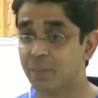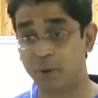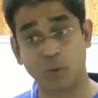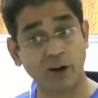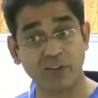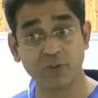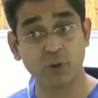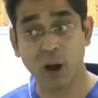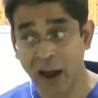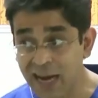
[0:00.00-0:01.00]
But what if
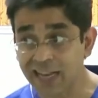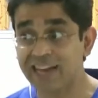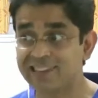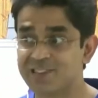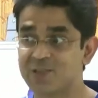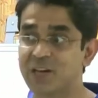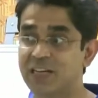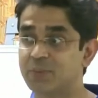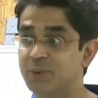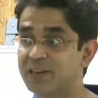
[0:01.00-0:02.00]
you had access to
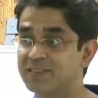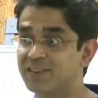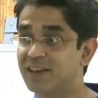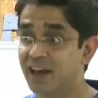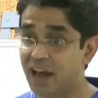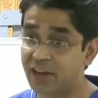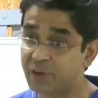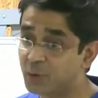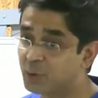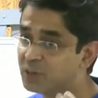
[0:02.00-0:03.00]
that space and
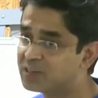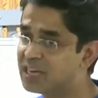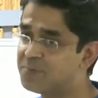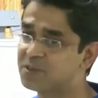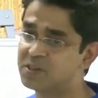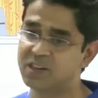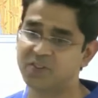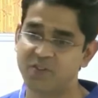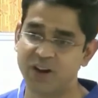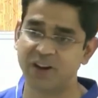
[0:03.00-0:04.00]
you could do the same surgery
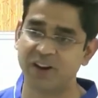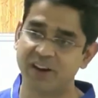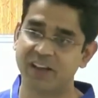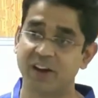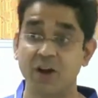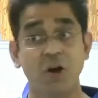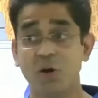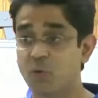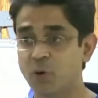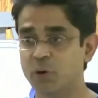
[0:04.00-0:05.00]
for ventral hernia?
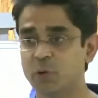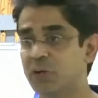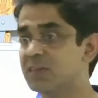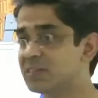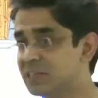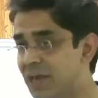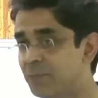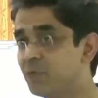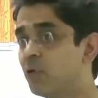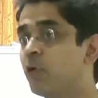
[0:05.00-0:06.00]
Won't you do the
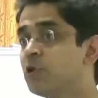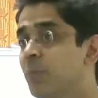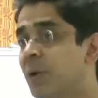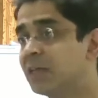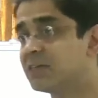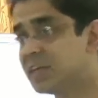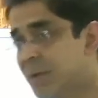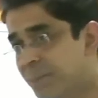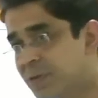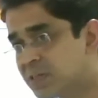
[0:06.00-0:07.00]
same, won't you apply the
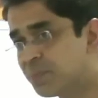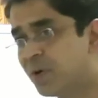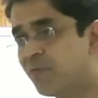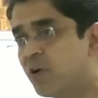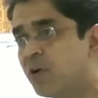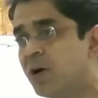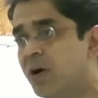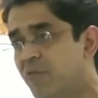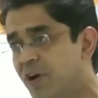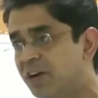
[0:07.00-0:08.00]
same principle for
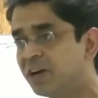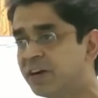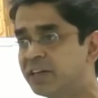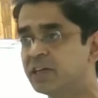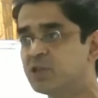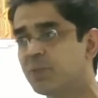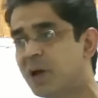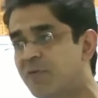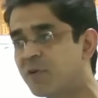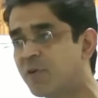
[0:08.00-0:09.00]
ventral hernia that you
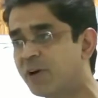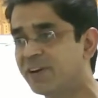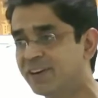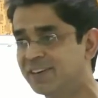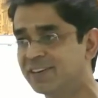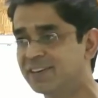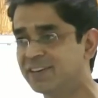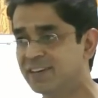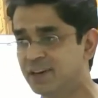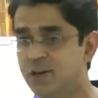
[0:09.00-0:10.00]
apply for groin hernia?
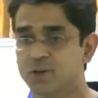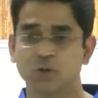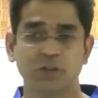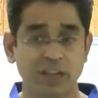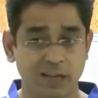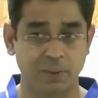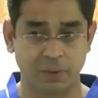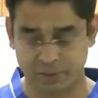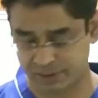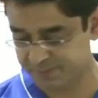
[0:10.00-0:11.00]
So think
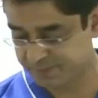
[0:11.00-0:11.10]
about it.